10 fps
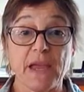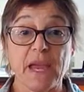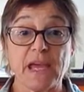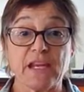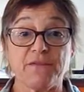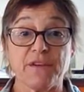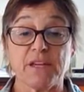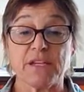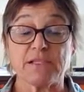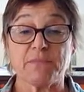And if
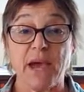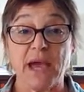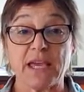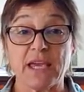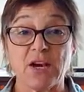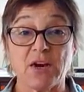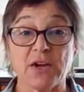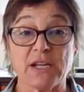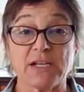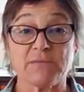it is back here,
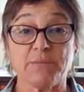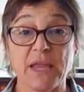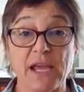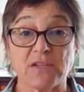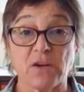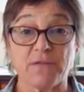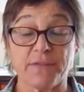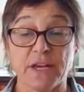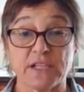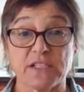it is plantar
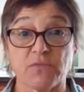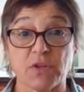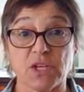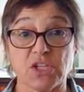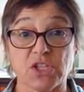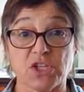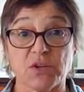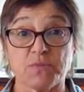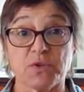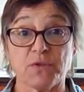flexed in
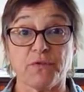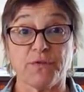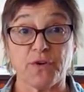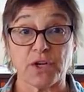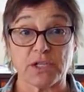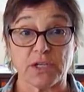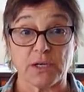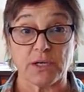relationship to the foot.